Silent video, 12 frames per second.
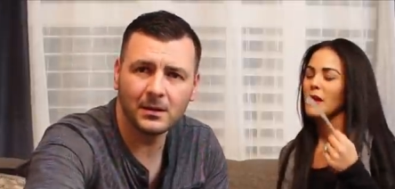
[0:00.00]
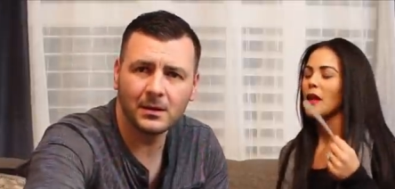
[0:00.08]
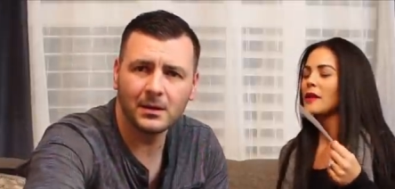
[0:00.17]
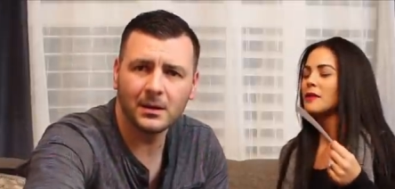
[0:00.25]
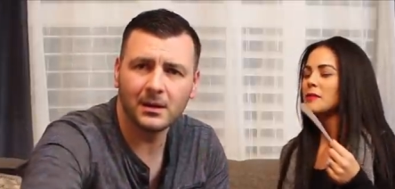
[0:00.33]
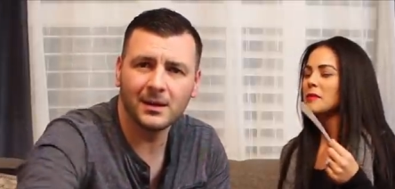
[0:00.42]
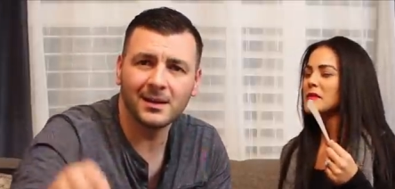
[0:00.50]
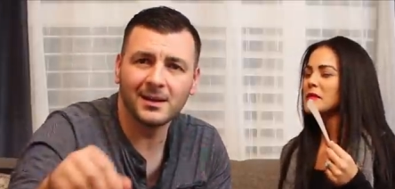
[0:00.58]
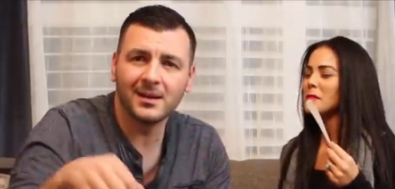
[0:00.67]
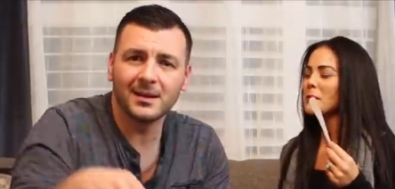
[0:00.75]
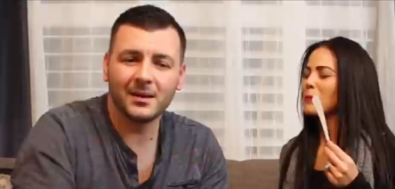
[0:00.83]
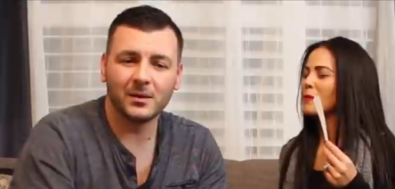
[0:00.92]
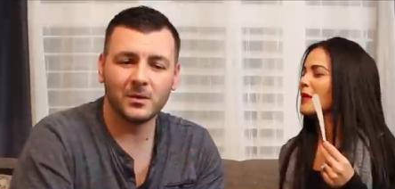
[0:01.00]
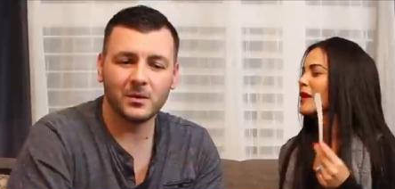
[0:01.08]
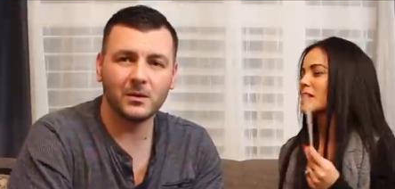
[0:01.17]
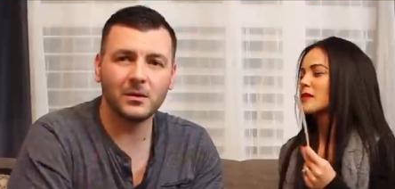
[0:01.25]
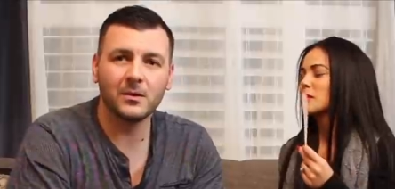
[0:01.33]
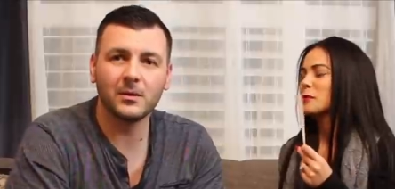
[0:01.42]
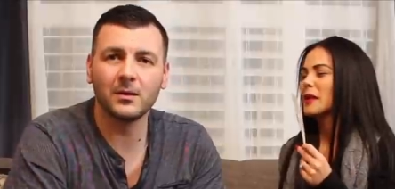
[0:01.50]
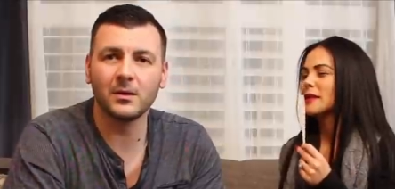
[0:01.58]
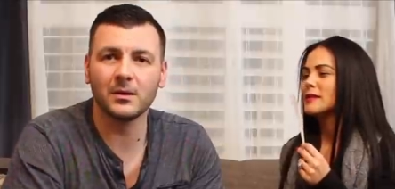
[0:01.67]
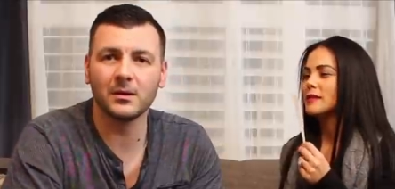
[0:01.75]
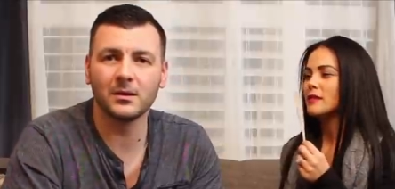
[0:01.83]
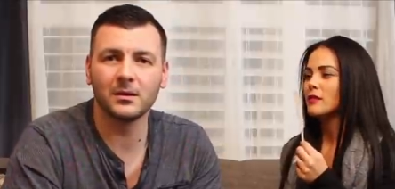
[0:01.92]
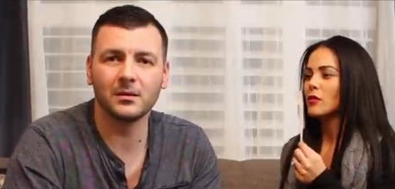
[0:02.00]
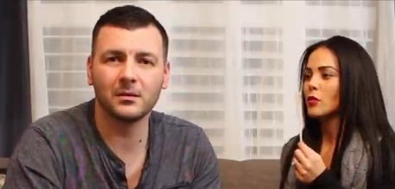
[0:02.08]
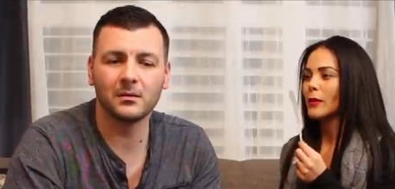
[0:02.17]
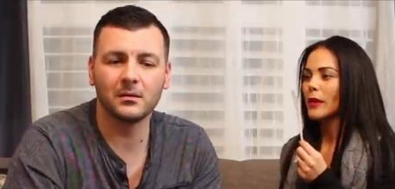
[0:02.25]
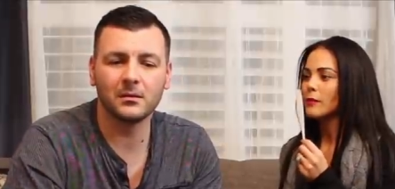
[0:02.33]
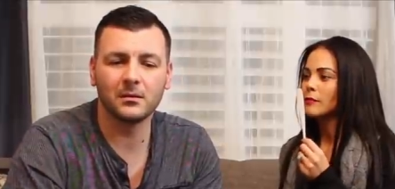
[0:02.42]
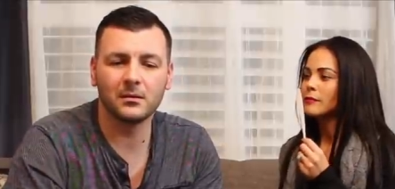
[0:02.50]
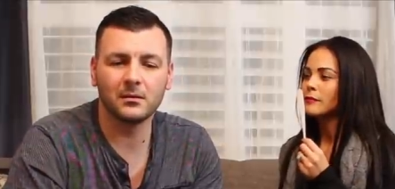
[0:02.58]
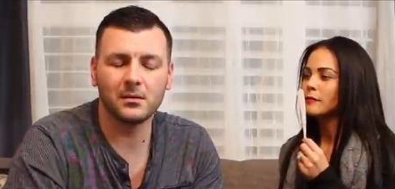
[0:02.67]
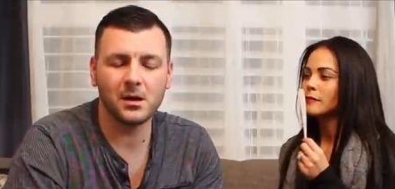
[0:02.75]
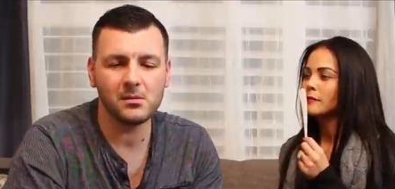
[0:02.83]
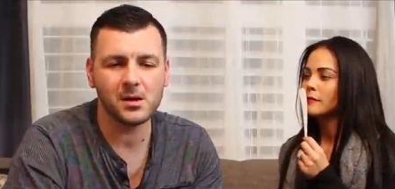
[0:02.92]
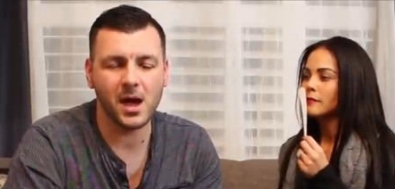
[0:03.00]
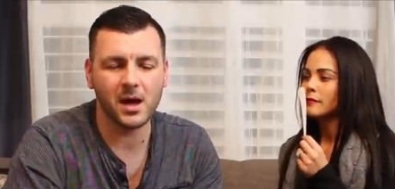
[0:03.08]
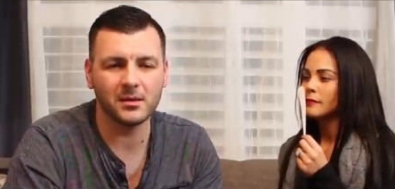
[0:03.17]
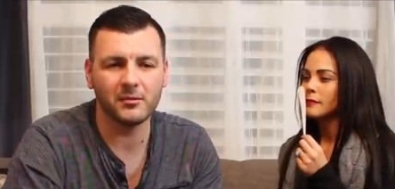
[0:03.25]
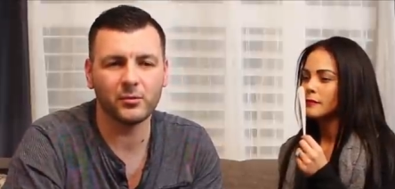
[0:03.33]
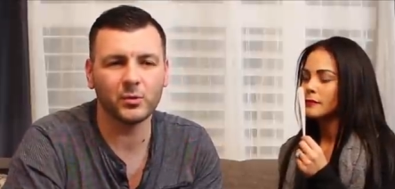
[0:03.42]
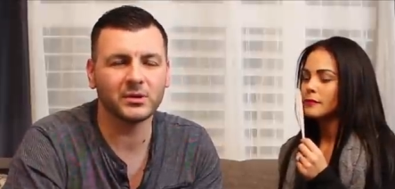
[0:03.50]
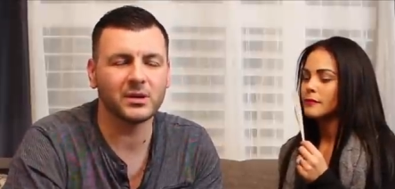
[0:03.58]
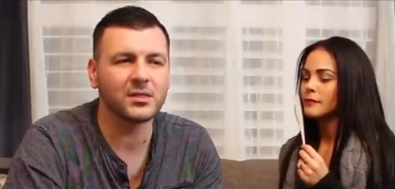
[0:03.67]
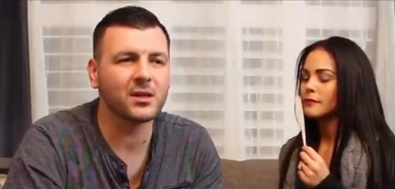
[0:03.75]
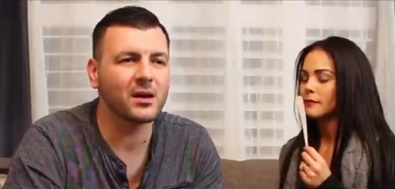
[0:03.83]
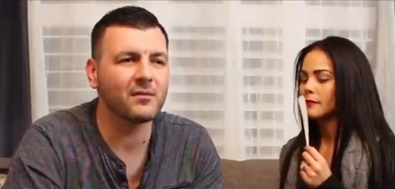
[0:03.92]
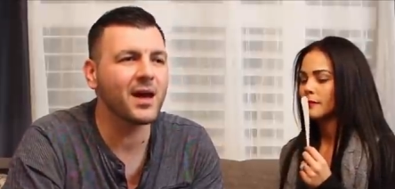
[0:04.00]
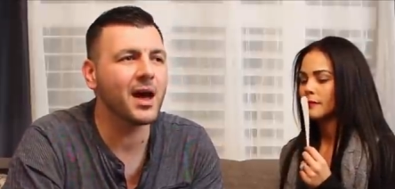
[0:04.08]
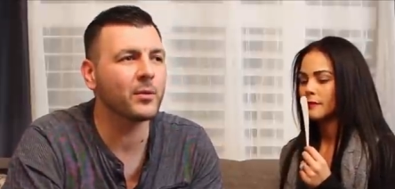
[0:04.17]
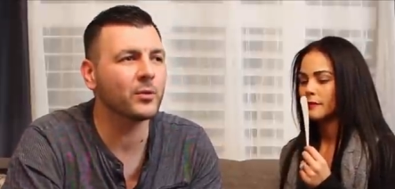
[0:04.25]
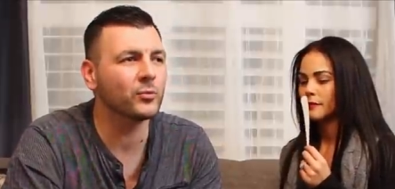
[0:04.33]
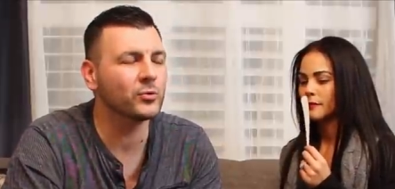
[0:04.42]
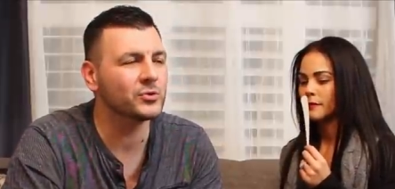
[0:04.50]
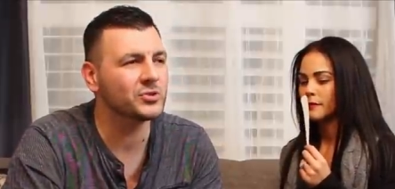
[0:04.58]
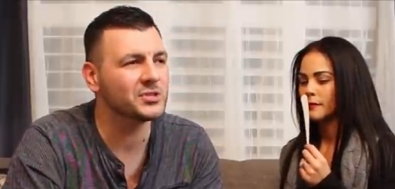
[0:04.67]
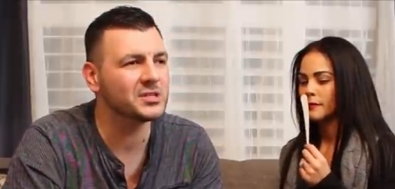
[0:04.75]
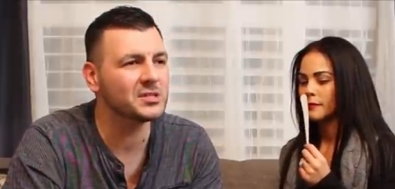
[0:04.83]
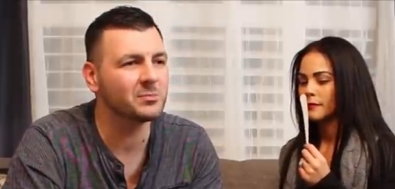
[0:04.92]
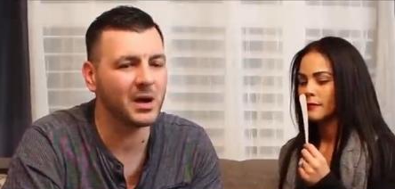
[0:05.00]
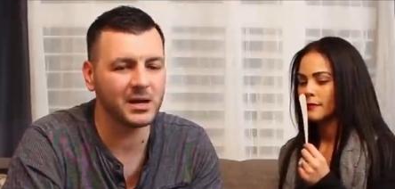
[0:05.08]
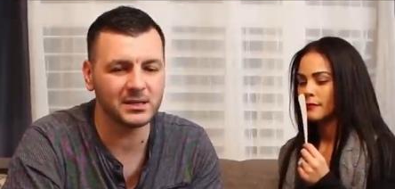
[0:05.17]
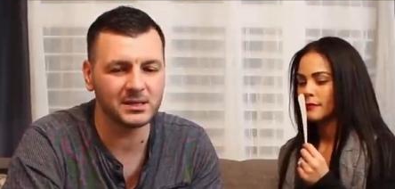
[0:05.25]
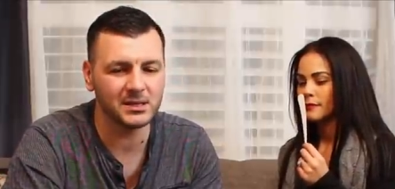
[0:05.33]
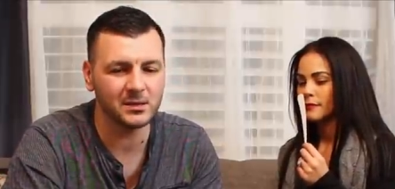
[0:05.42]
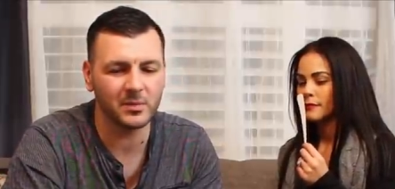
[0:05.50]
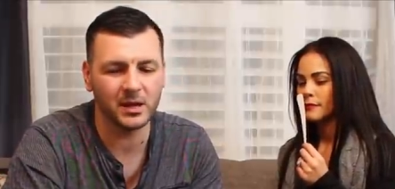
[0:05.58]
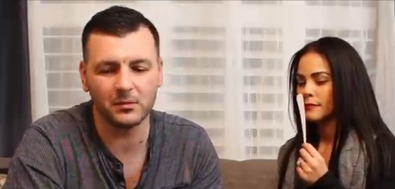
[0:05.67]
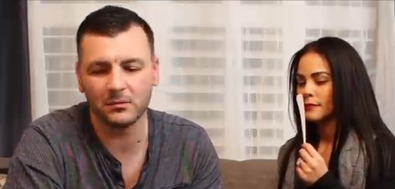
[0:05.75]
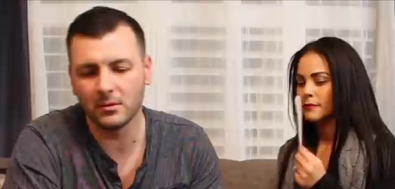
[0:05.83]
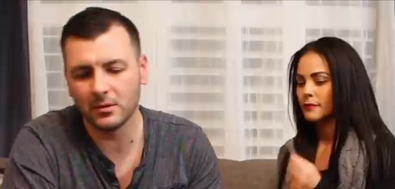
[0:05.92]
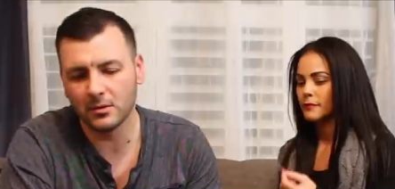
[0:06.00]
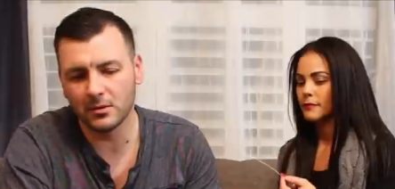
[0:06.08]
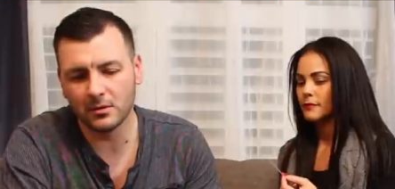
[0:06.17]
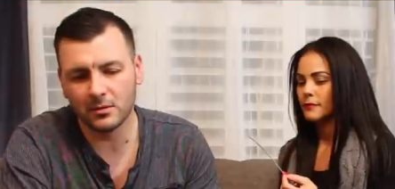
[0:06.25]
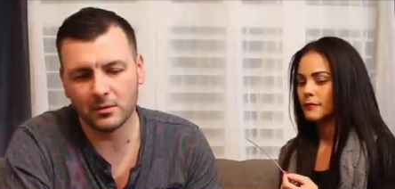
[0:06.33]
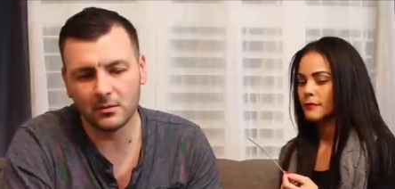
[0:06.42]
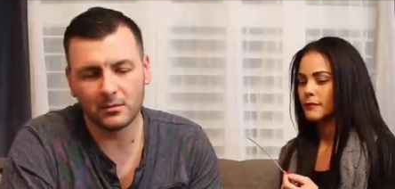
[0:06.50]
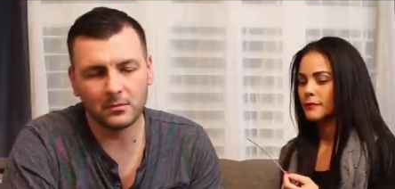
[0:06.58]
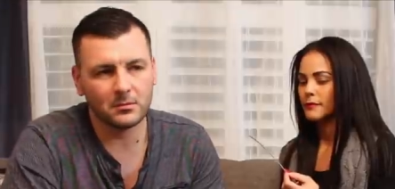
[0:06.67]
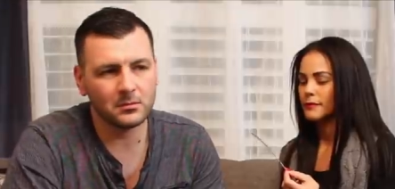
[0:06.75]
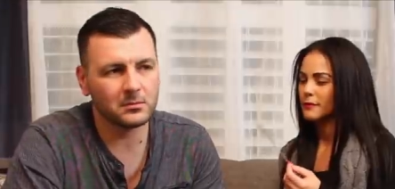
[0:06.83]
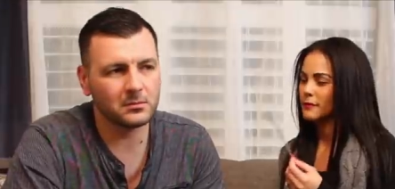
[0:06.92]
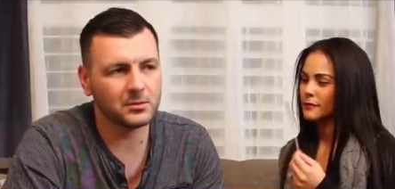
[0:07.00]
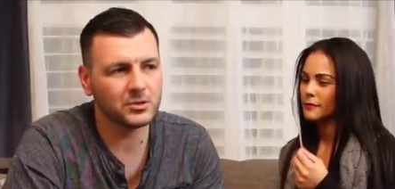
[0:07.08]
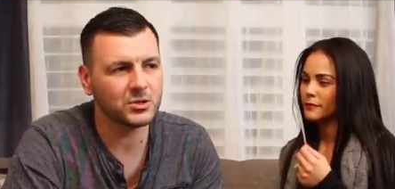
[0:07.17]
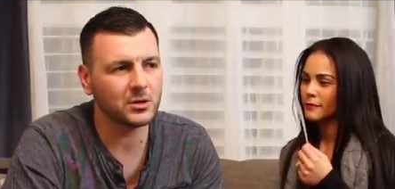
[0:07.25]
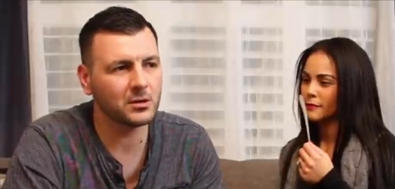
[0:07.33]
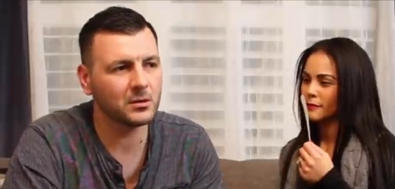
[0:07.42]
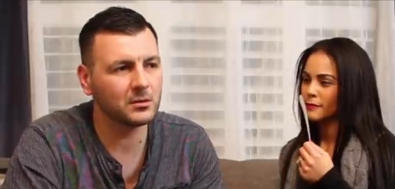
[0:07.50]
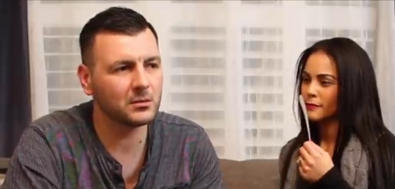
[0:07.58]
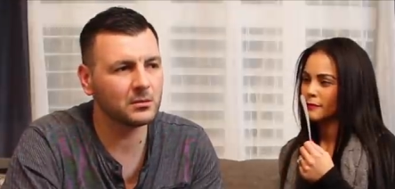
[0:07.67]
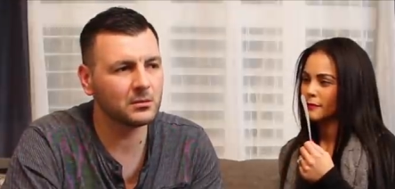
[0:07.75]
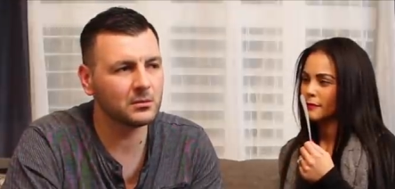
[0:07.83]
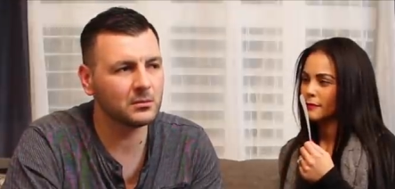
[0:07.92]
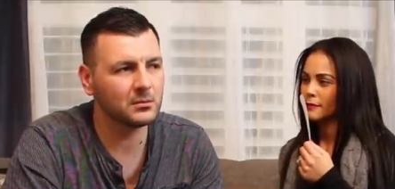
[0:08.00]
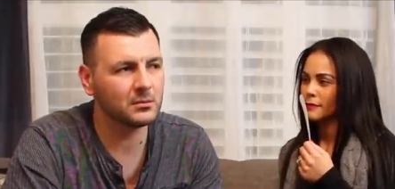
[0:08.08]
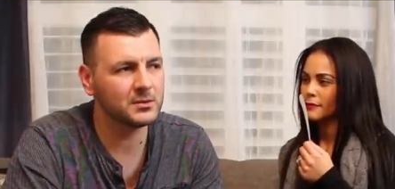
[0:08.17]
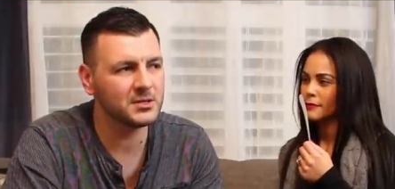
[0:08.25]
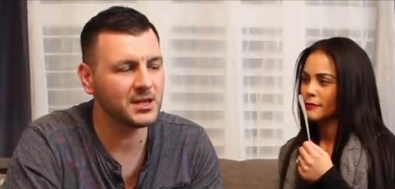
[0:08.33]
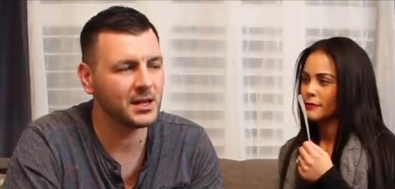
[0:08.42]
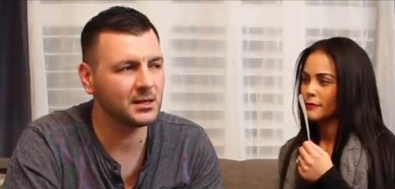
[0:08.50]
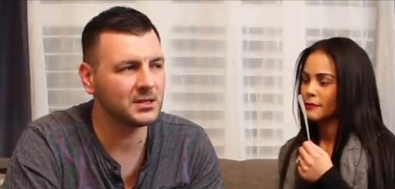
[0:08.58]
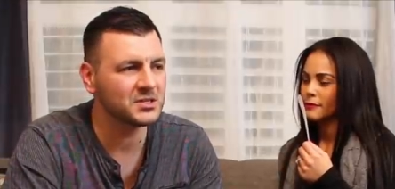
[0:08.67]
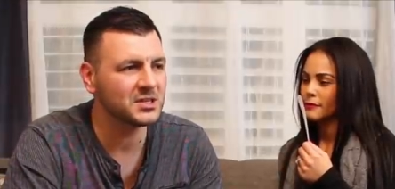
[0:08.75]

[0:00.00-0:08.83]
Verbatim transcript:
Speaker 1: Kind of smells like spicy a little bit.
Speaker 2: Okay, I never really thought of Habit Rouge as spicy, but sure. Do you get any